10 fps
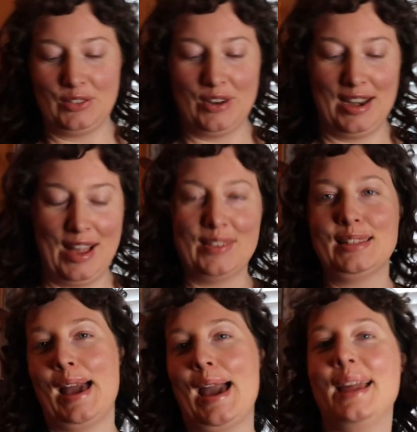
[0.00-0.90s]
and rainy
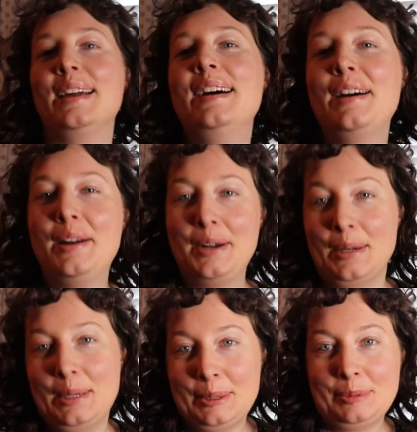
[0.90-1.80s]
outside
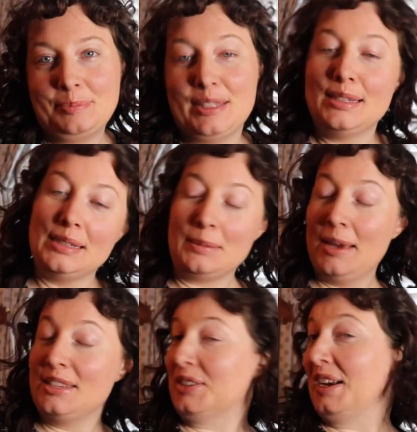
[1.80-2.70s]
this is the
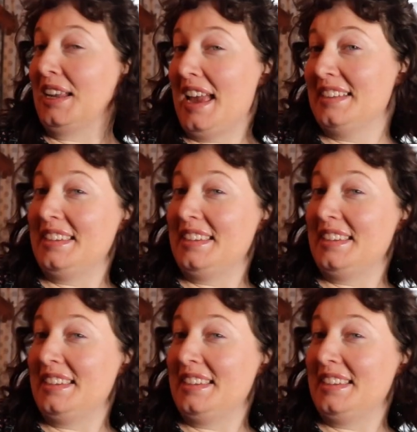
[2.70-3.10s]
best you're gonna get